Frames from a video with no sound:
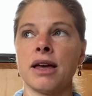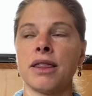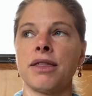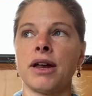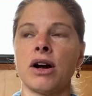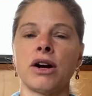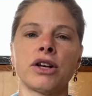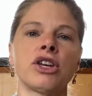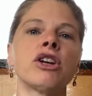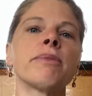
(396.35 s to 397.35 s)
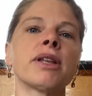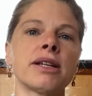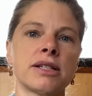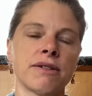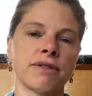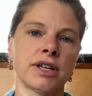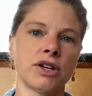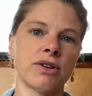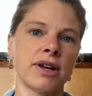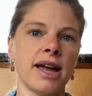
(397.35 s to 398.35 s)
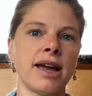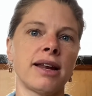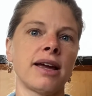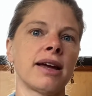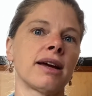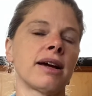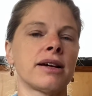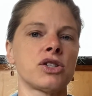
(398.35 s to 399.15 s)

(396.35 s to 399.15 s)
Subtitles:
that are cumulatively creating